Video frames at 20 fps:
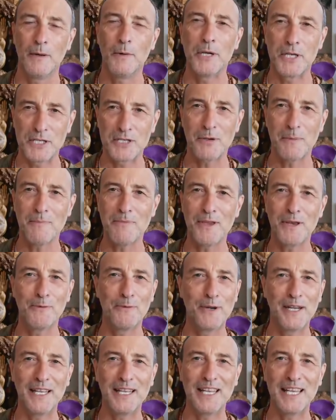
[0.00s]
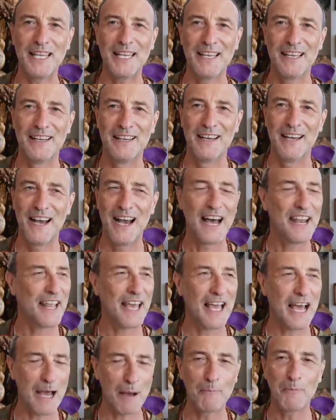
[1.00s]
there was something really,
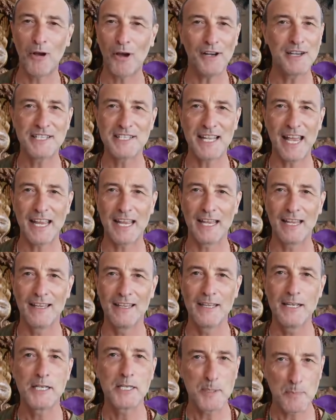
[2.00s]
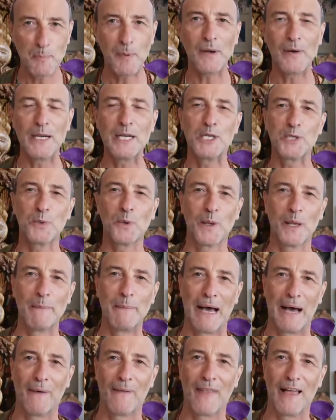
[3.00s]
and I, am going to say it, spiritual
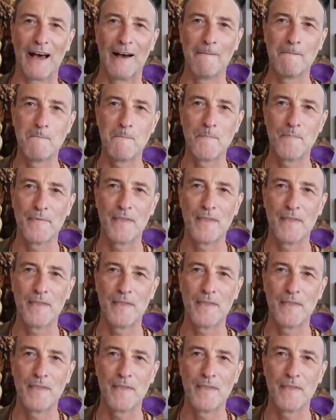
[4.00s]
about that.